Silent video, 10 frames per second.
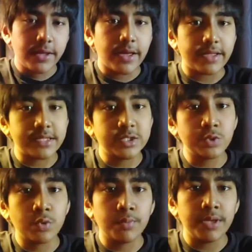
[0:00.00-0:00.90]
And this
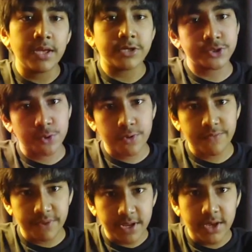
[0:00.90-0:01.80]
will be a
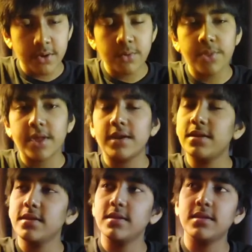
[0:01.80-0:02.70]
short video that
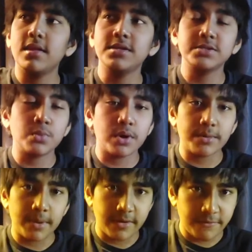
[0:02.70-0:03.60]
is one of
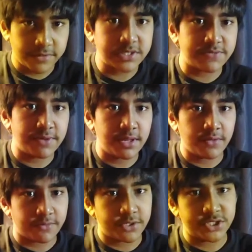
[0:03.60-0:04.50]
my first videos
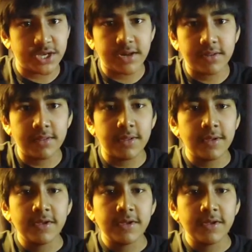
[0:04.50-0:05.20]
for the channel,